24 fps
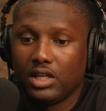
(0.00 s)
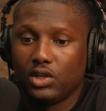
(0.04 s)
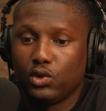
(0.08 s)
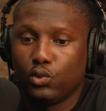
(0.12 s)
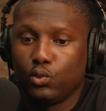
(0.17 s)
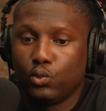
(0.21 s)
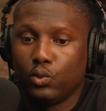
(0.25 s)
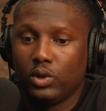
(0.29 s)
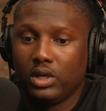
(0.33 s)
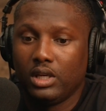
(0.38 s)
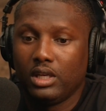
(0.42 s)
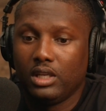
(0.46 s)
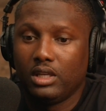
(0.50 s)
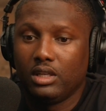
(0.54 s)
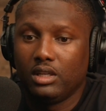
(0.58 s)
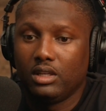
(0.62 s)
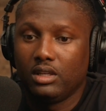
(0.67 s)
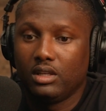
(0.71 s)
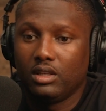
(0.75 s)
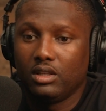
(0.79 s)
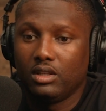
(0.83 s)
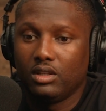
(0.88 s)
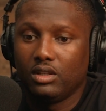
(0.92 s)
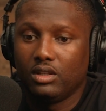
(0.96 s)
when
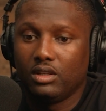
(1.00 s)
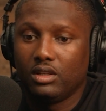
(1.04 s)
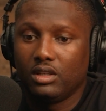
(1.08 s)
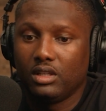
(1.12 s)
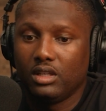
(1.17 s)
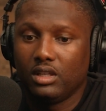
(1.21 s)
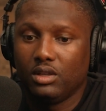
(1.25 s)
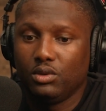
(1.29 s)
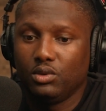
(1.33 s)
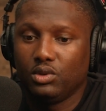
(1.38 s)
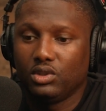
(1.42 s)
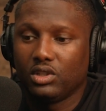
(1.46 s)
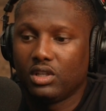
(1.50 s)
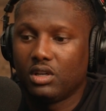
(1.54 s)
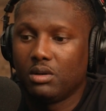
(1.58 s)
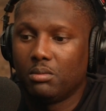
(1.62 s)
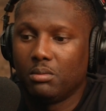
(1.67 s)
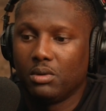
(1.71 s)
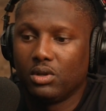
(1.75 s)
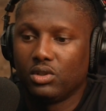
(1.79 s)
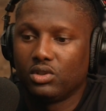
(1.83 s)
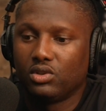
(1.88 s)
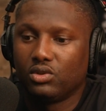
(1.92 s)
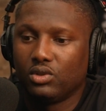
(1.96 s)
it was a
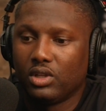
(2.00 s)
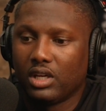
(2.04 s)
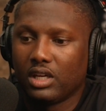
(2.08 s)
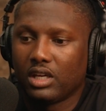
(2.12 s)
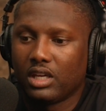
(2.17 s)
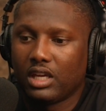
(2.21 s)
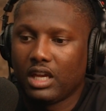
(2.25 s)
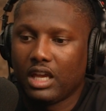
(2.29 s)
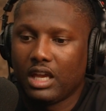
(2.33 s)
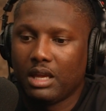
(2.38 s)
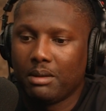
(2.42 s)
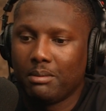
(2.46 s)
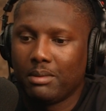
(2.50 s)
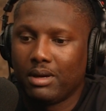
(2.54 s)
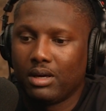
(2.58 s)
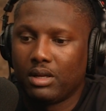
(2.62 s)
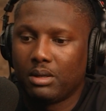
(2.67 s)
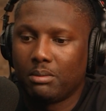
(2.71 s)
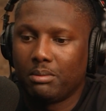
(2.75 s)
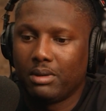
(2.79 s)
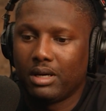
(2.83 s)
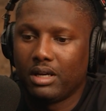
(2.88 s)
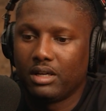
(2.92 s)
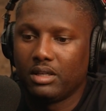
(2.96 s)
commercial that came out
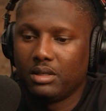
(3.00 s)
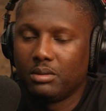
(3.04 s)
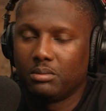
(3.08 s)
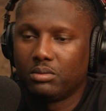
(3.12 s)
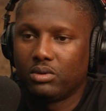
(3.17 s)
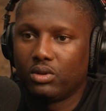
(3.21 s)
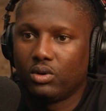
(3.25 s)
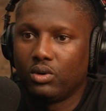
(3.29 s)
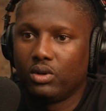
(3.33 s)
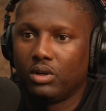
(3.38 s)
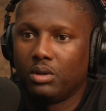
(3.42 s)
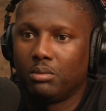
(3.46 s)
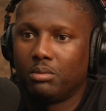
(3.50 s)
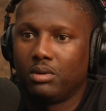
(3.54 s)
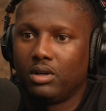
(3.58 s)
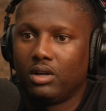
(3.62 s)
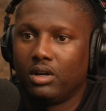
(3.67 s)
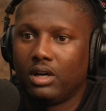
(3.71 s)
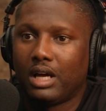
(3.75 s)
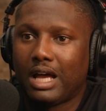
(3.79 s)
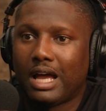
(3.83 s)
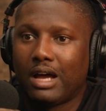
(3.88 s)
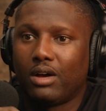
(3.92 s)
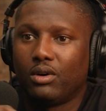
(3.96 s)
about him throwing the
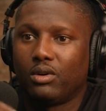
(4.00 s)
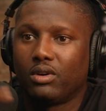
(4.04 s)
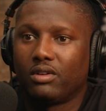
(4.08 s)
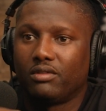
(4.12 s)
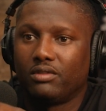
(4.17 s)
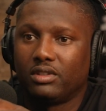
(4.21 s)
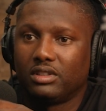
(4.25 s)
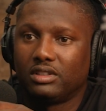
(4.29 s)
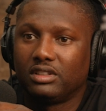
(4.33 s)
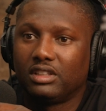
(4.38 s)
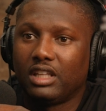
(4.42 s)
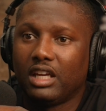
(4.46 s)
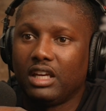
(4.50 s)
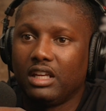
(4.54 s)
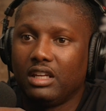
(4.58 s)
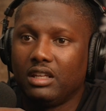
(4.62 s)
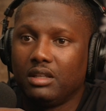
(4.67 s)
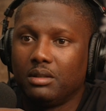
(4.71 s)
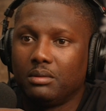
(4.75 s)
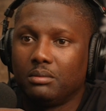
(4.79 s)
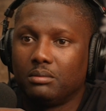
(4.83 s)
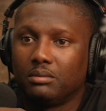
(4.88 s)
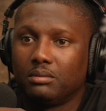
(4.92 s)
ball out of a stadium.